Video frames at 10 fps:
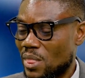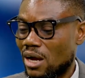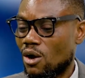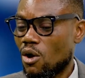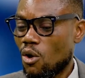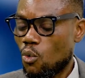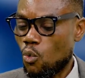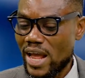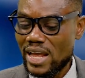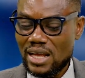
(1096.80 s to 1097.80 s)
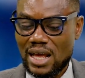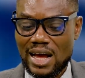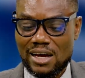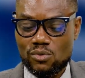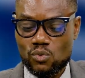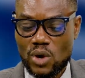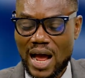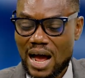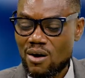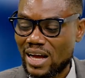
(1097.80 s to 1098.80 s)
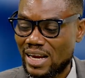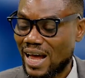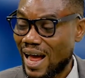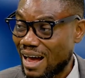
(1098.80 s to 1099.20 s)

Now, where and how can